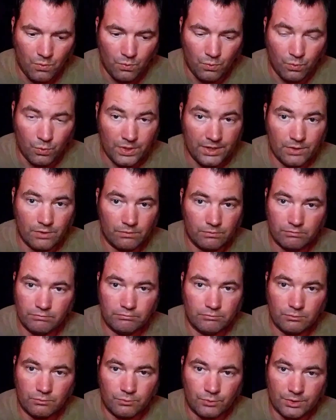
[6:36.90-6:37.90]
We don't
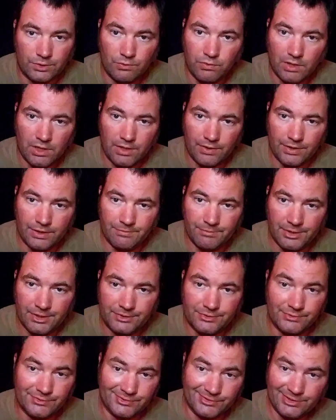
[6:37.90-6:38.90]
require anybody
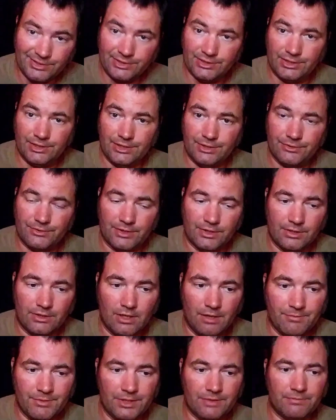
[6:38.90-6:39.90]
to send anything.
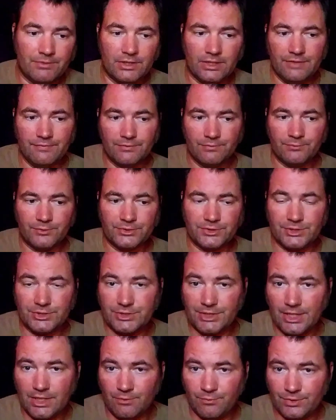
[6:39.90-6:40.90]
I mean, even with the
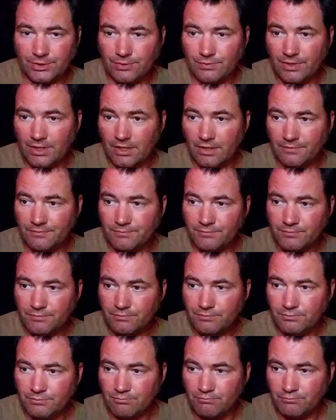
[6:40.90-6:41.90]
channel, we do have
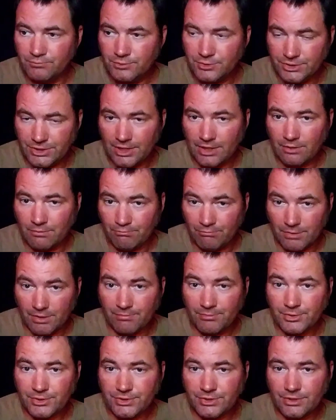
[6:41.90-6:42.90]
channel
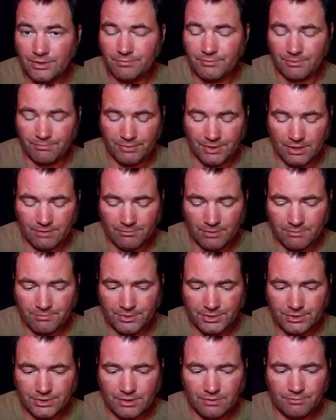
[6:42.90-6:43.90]
membership, the paid
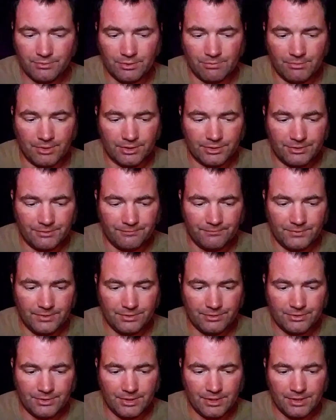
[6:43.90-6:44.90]
membership, the monthly
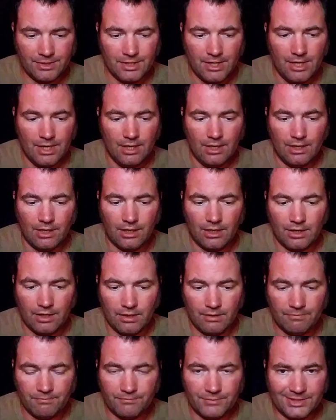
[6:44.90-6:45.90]
fee thing.
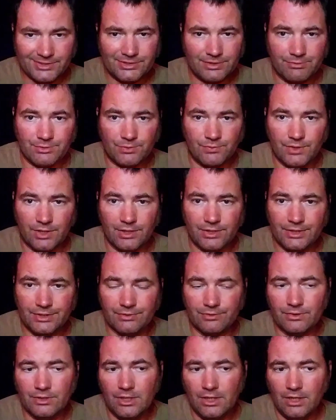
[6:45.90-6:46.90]
That's not required
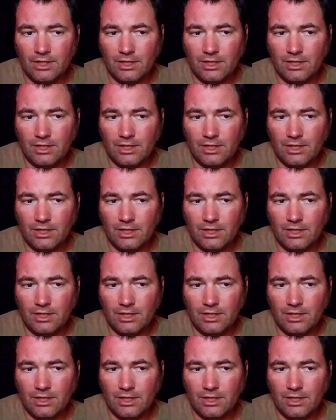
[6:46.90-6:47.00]
either.